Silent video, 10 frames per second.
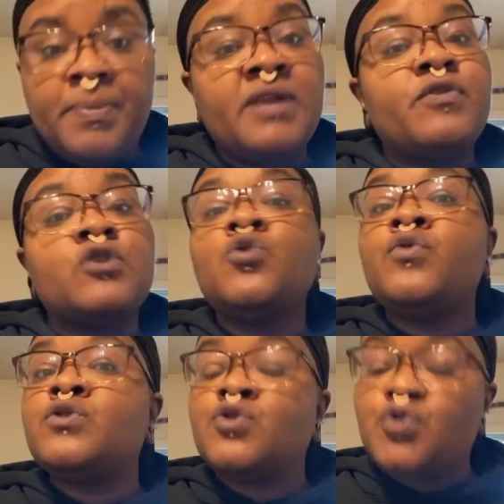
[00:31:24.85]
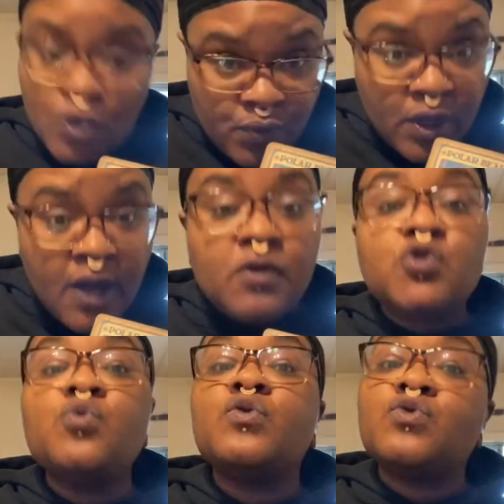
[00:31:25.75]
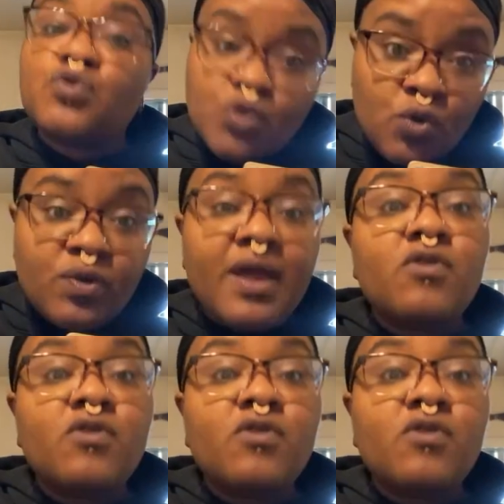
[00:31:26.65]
But if the truth is the truth, the truth is the truth,